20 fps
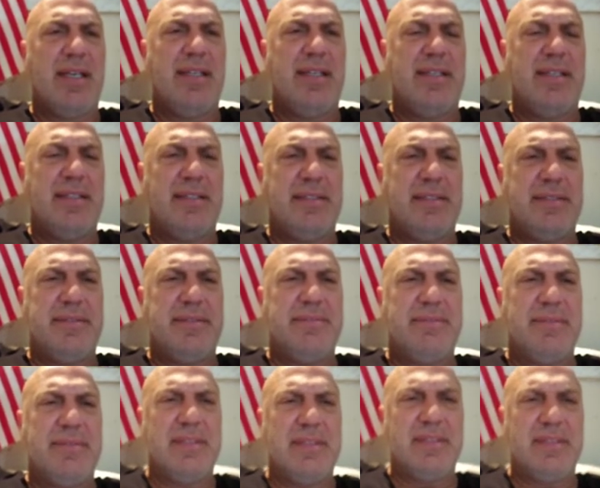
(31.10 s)

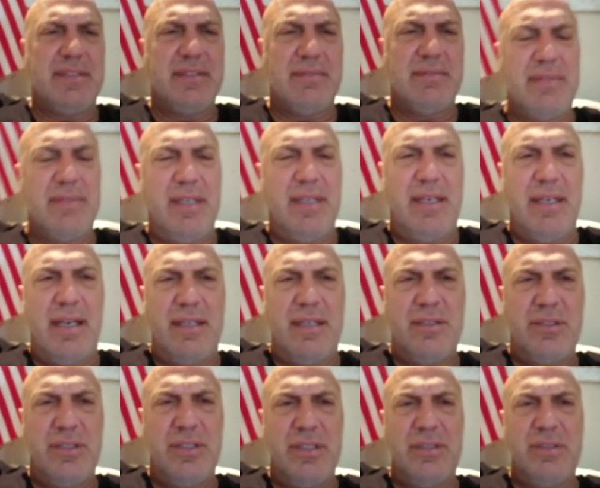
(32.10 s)
Um, I, I,
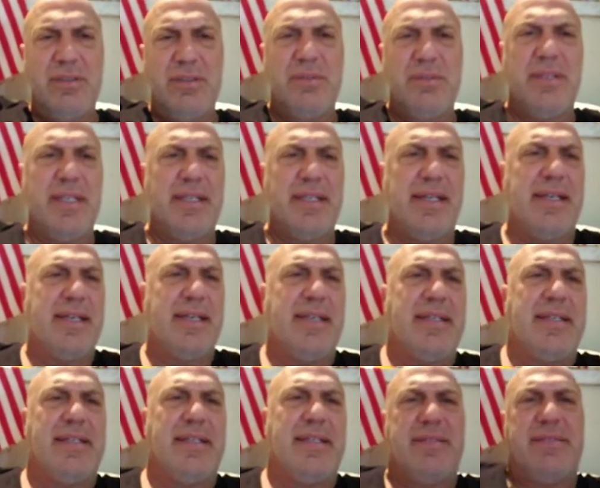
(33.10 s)
usually do a,
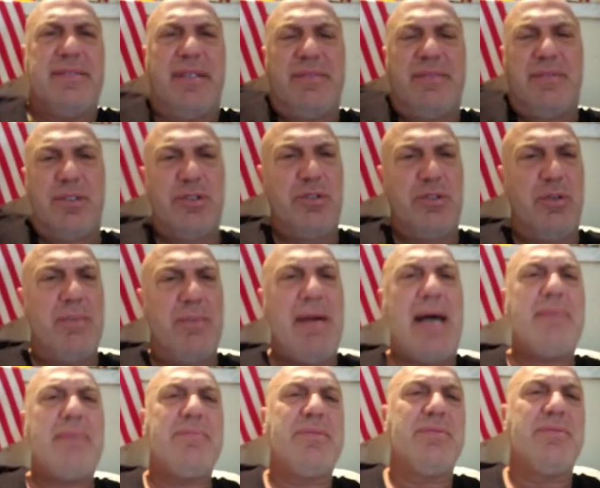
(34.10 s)
a, uh, a, virtual
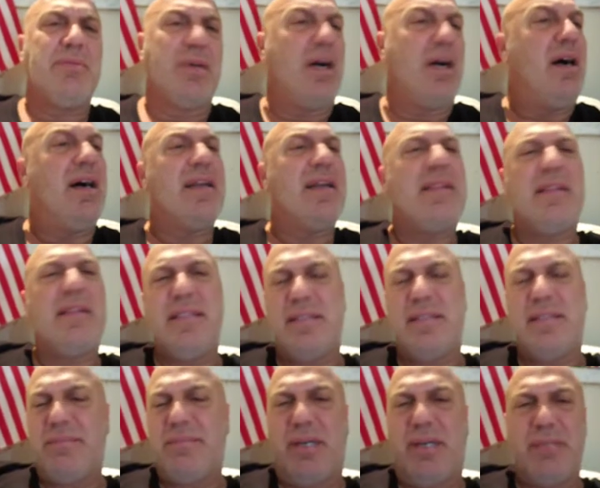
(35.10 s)
map, what I
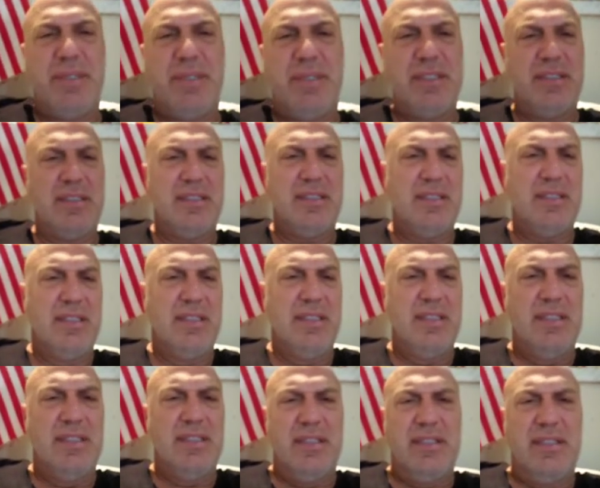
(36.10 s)
think, it's my opinion.
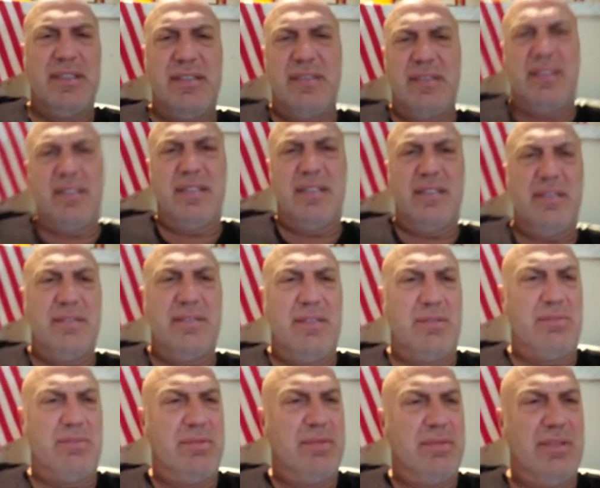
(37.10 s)
It's not a,
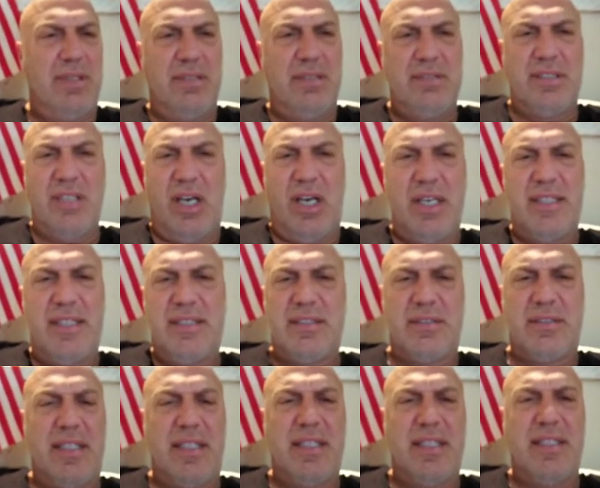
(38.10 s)
a, a
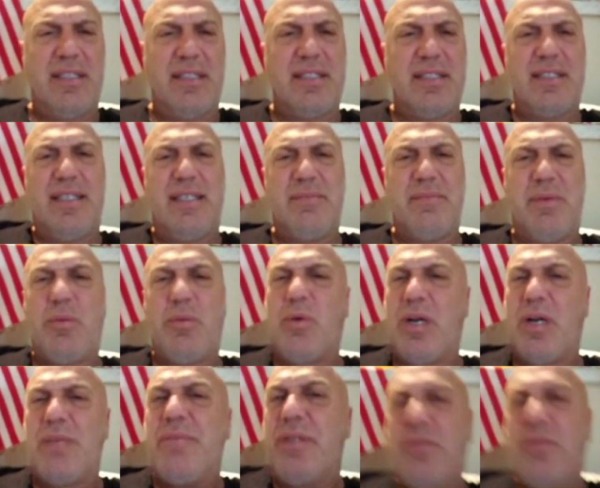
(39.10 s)
science or anything like that, but
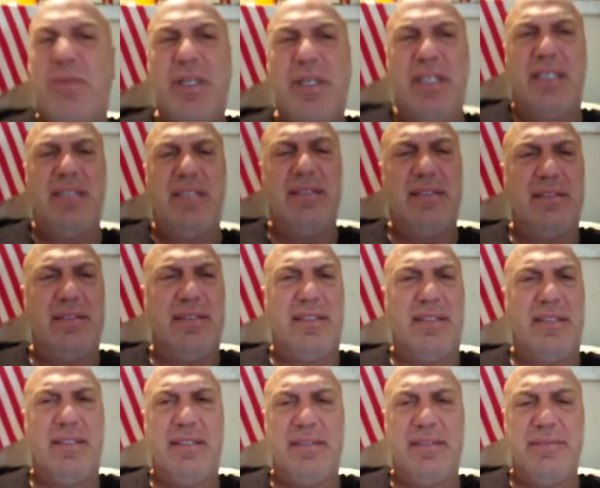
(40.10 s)
what I've been reading,
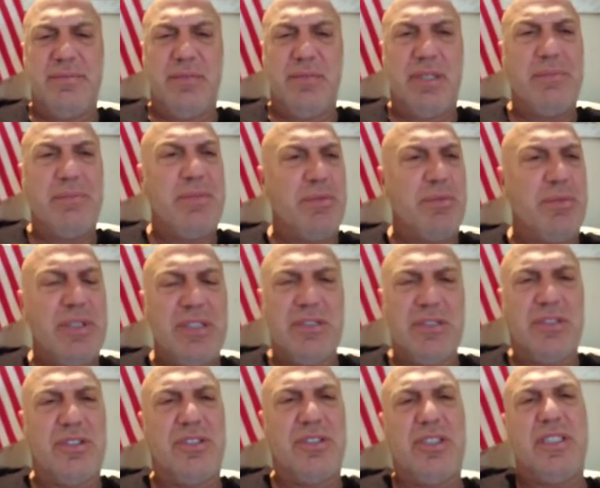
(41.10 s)
uh, what I've been
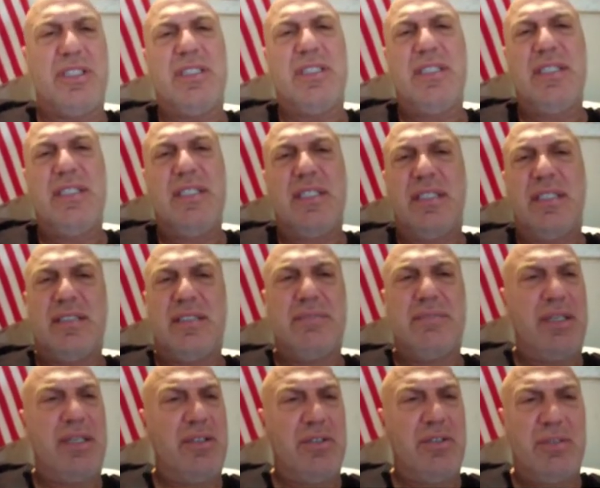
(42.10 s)
researching, it's
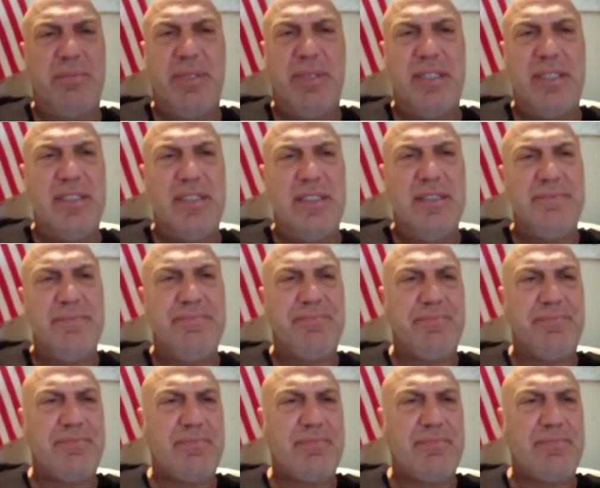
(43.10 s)
my own opinion.